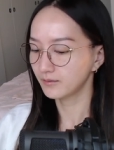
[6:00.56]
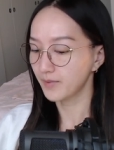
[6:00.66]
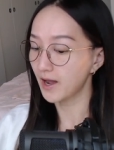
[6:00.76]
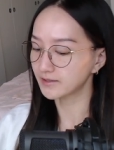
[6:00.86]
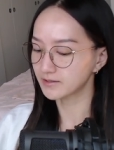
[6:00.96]

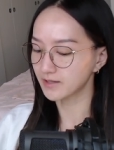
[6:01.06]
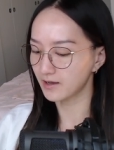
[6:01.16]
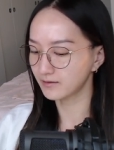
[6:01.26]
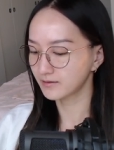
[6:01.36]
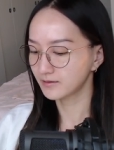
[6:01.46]
patched
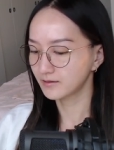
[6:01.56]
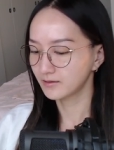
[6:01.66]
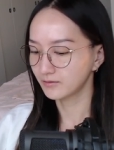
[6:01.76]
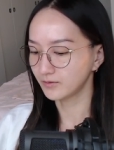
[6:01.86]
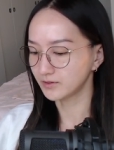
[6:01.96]
that,
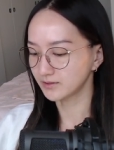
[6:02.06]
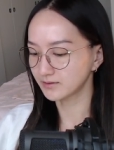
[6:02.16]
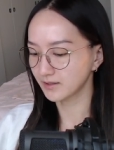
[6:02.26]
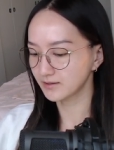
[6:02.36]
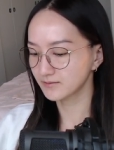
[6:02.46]
which is
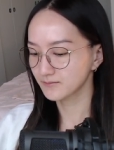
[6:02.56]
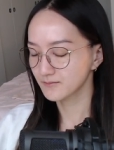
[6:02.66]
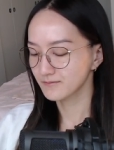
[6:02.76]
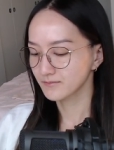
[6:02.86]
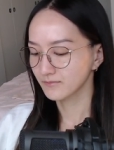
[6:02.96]
nice.
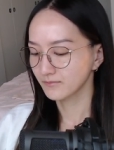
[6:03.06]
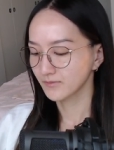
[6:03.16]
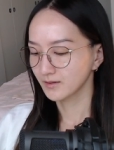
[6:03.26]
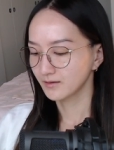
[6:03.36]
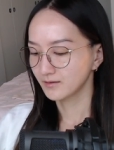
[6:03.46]

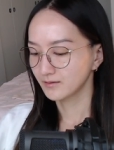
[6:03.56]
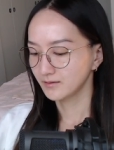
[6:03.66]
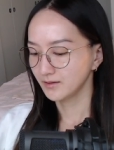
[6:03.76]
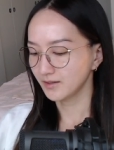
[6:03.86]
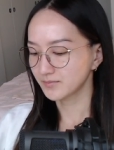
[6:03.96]

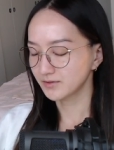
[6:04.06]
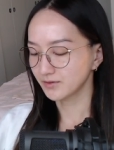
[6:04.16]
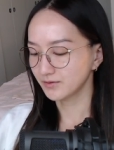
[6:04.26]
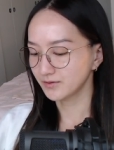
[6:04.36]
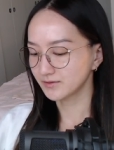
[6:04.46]
Yep, so
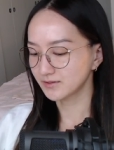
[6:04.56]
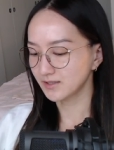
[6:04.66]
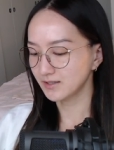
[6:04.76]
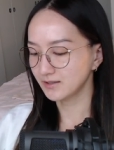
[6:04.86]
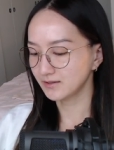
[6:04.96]
you'll
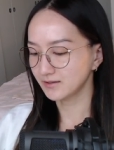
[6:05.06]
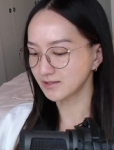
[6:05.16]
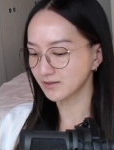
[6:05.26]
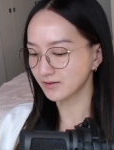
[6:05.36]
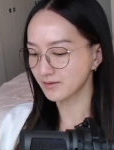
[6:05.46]
see these
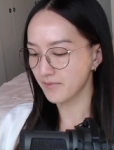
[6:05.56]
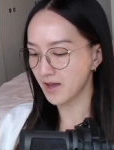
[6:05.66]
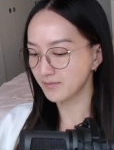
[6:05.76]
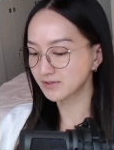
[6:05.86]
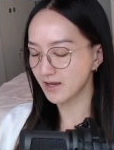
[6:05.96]
are the
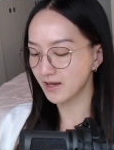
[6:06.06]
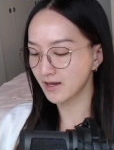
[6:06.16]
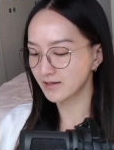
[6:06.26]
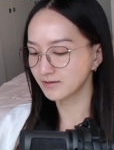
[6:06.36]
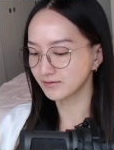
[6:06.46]
maps,
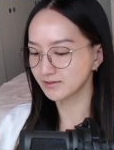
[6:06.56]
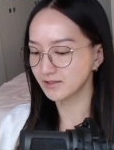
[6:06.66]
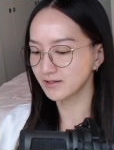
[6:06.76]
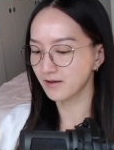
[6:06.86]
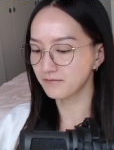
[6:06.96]
and you'll see
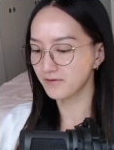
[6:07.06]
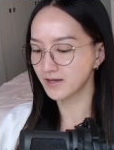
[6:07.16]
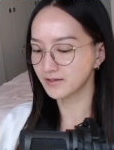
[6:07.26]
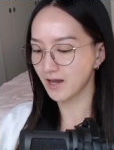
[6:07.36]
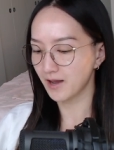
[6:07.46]
event
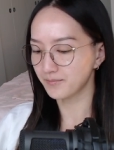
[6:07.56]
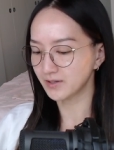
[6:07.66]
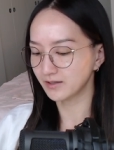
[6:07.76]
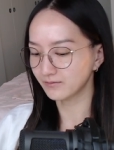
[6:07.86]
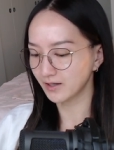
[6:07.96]

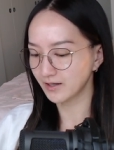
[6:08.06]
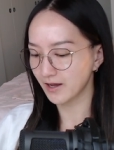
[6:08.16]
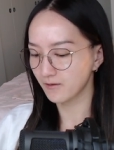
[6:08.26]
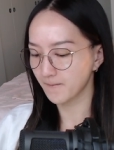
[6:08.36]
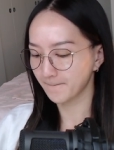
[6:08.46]
happening right
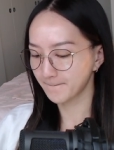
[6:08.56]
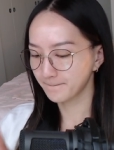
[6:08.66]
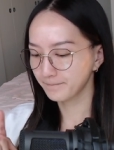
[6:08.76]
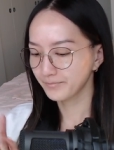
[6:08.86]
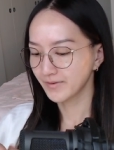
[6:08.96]
now.
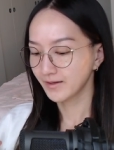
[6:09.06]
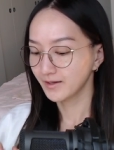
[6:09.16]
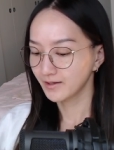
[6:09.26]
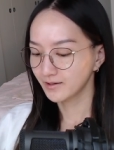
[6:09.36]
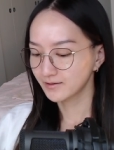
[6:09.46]

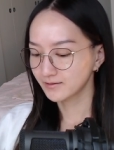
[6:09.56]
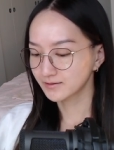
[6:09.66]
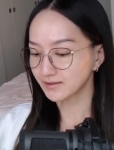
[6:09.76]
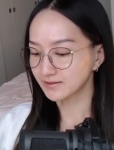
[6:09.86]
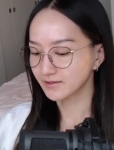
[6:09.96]

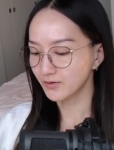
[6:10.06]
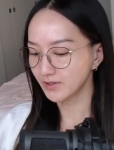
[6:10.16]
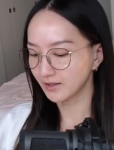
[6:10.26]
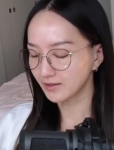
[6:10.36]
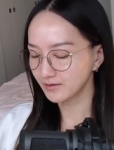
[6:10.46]
So let's go
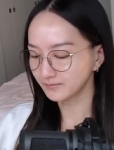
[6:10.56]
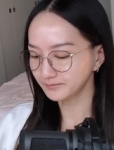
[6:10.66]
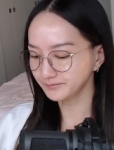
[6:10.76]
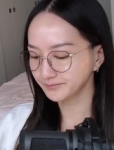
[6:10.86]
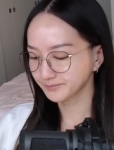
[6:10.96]
here.
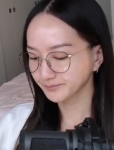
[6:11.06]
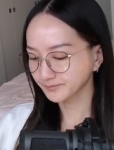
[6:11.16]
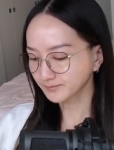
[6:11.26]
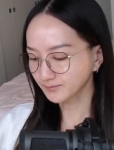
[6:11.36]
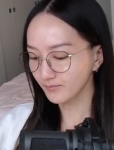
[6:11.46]

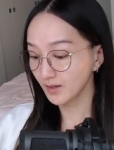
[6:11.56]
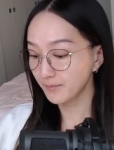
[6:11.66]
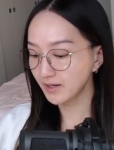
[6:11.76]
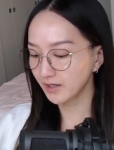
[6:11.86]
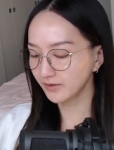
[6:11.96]
My
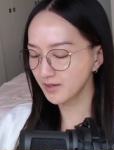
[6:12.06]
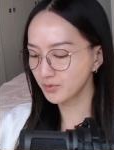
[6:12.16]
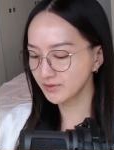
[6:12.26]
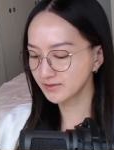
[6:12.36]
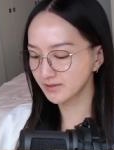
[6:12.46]
area
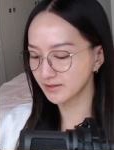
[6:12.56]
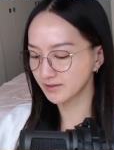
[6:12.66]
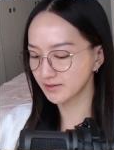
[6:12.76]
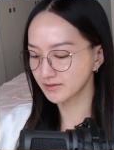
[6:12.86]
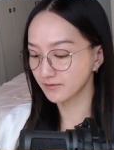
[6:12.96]
bonus
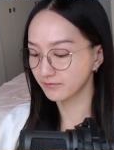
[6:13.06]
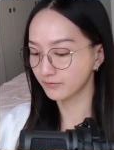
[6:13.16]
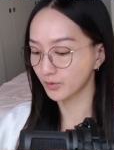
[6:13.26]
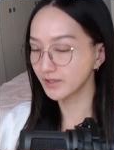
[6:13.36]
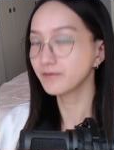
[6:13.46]
is
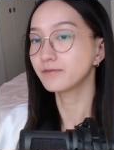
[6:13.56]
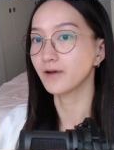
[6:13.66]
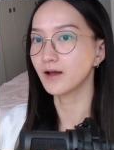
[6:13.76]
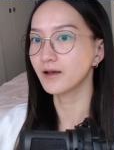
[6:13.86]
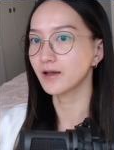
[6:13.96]

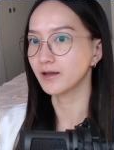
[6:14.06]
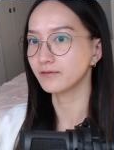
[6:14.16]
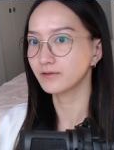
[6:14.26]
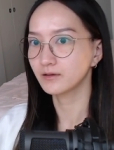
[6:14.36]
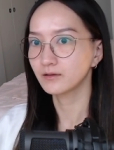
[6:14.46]

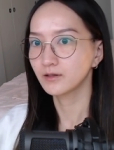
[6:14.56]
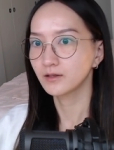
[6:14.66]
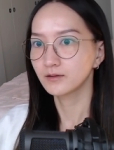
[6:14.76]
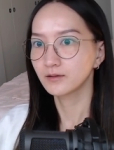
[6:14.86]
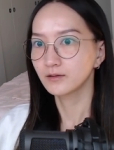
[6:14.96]
45.
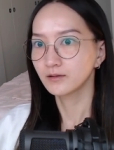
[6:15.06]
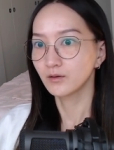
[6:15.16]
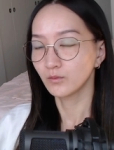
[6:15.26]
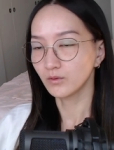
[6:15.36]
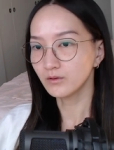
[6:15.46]

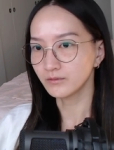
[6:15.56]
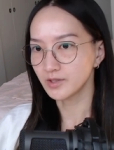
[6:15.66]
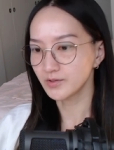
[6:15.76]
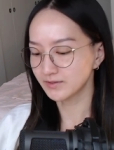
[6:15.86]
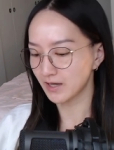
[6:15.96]
Oh,
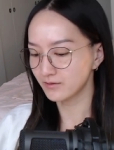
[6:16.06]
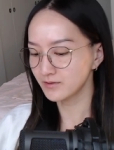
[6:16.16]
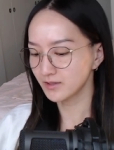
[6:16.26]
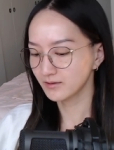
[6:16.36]
new sound.